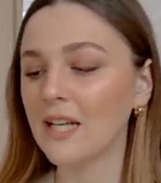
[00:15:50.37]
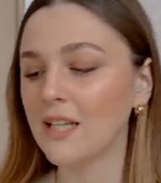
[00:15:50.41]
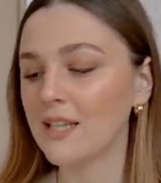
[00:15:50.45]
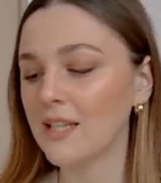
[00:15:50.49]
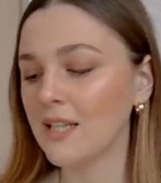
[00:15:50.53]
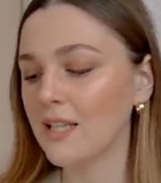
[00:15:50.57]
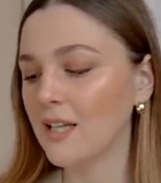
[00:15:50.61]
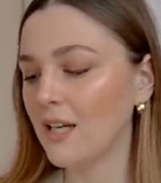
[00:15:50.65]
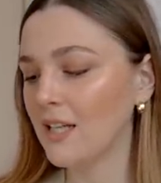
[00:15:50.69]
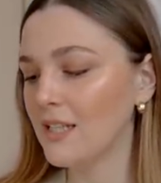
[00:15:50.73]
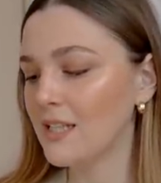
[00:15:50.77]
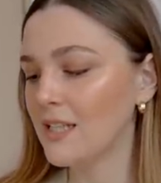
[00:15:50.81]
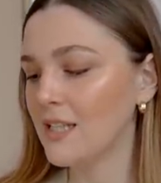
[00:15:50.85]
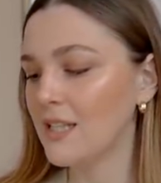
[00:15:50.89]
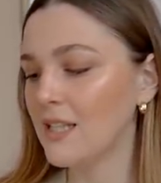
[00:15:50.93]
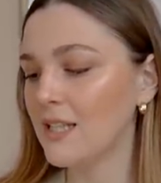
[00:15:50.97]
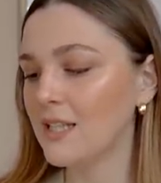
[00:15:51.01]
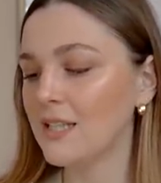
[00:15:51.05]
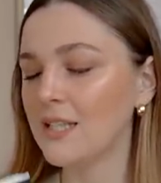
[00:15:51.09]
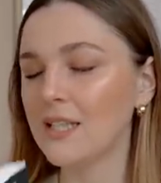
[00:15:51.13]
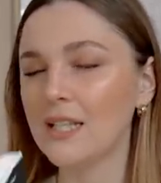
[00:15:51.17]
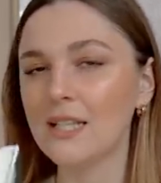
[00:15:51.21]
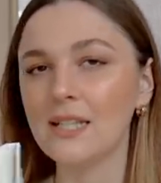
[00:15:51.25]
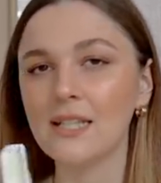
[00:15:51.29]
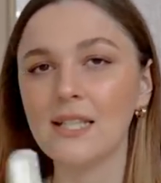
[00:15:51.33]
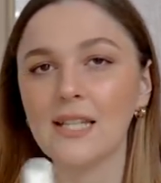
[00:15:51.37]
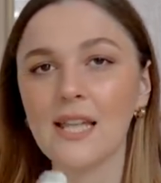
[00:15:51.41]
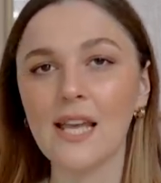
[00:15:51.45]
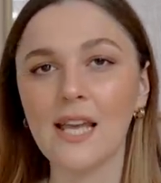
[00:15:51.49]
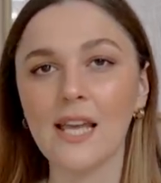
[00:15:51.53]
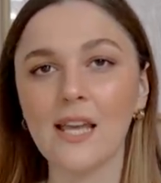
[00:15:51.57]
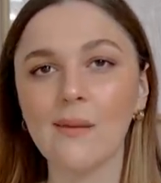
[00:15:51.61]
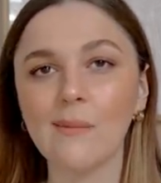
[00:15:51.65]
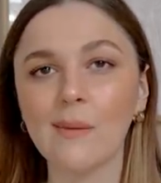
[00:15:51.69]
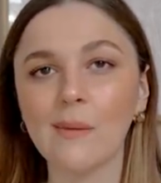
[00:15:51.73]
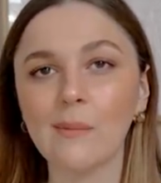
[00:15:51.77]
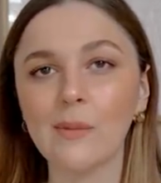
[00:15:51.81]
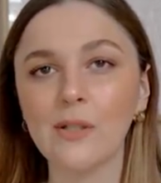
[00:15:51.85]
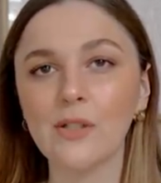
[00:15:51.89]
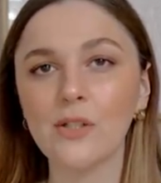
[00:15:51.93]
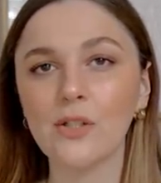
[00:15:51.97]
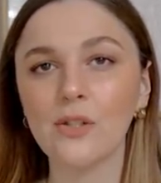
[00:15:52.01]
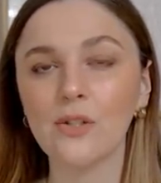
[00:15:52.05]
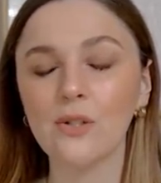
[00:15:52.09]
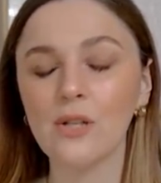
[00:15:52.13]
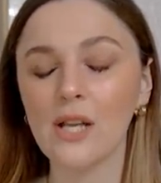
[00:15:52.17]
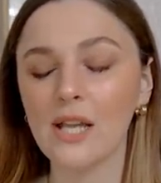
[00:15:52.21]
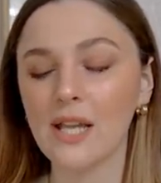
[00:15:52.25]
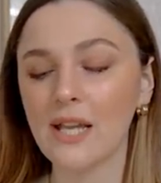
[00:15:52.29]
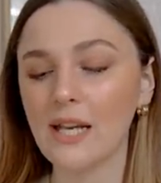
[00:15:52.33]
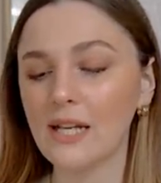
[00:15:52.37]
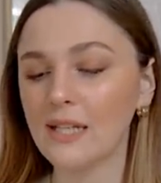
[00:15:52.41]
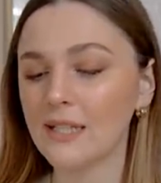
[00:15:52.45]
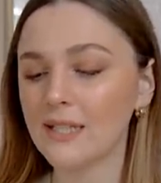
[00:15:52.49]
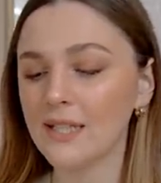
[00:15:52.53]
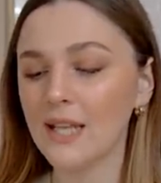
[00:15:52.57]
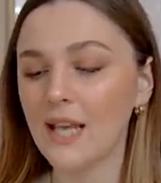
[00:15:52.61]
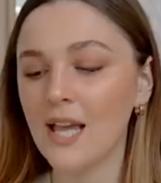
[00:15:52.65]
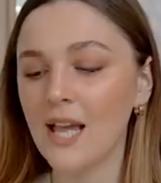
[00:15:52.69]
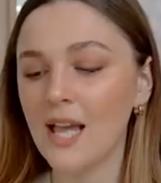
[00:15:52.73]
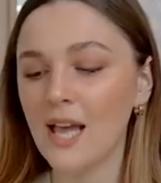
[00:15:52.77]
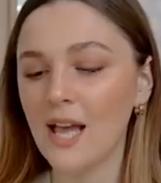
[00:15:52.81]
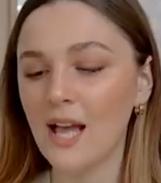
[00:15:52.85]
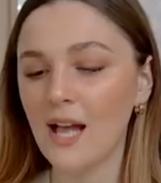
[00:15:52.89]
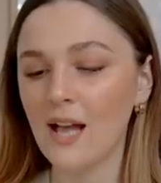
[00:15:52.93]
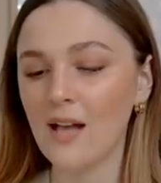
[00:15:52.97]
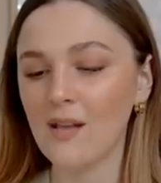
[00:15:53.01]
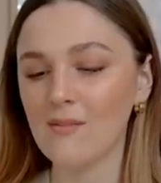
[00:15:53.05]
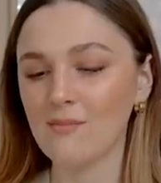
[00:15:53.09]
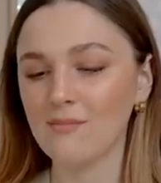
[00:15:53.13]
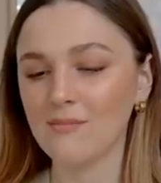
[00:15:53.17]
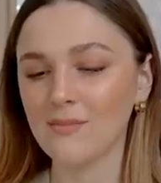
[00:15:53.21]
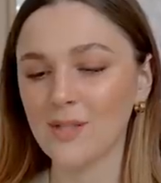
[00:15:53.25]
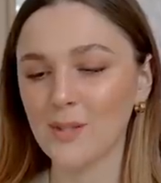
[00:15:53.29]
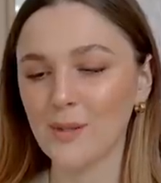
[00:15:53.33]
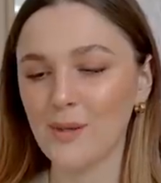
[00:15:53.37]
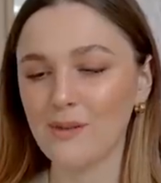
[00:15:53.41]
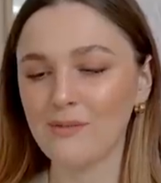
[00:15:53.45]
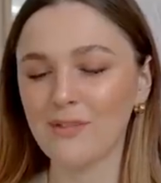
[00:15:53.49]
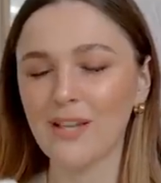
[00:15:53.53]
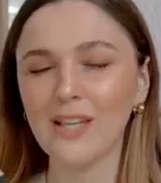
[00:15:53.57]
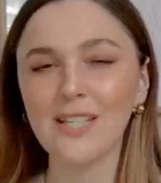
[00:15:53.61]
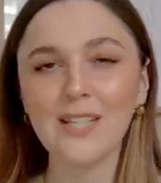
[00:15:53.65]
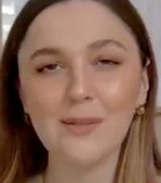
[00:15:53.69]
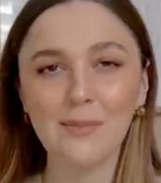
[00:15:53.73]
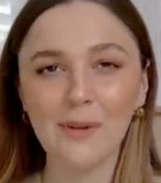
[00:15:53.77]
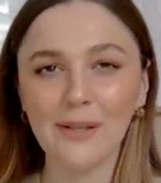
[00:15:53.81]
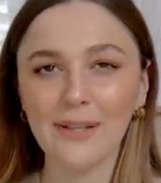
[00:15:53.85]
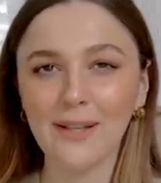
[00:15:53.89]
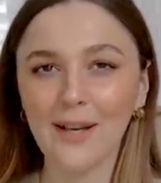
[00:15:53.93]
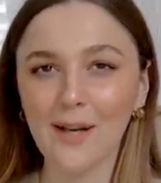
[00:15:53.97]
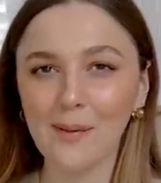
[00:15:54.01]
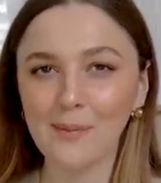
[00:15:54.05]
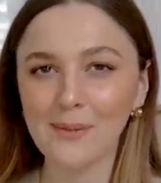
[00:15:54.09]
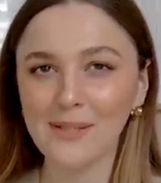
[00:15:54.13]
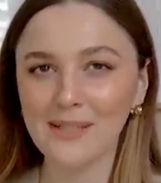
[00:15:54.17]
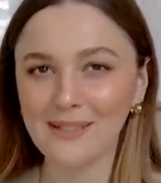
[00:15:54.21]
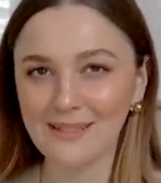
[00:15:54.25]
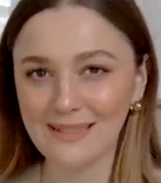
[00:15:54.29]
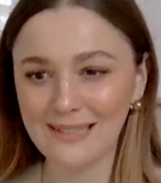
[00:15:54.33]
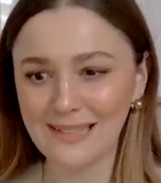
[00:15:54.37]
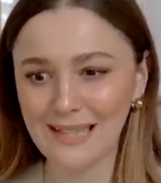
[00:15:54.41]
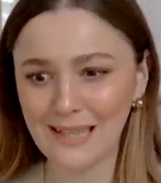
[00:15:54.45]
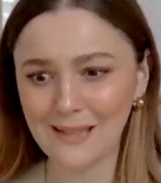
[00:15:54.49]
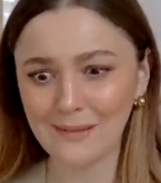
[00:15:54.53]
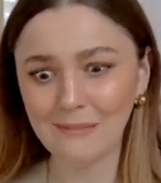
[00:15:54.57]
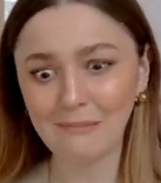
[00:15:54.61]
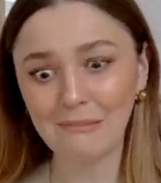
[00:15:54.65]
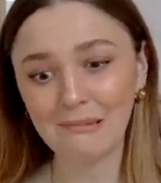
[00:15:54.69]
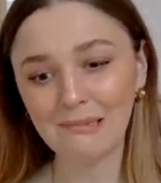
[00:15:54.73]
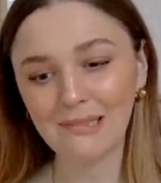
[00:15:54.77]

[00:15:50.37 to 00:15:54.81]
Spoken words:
I think I did this in a day, maybe 2 days, so I've yet to pick it up since then.